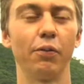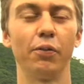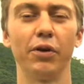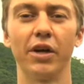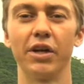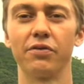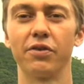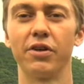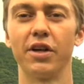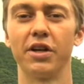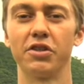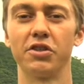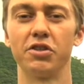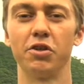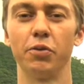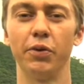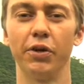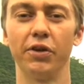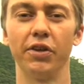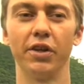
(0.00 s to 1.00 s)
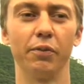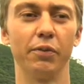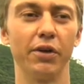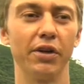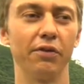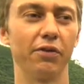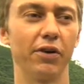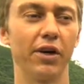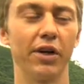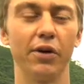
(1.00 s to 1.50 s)
place for not just your building, but
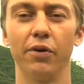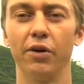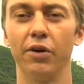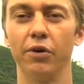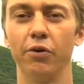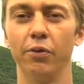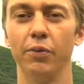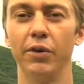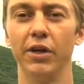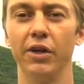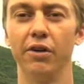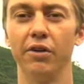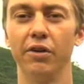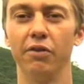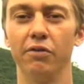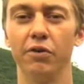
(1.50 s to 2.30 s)
for anyone who would be here in the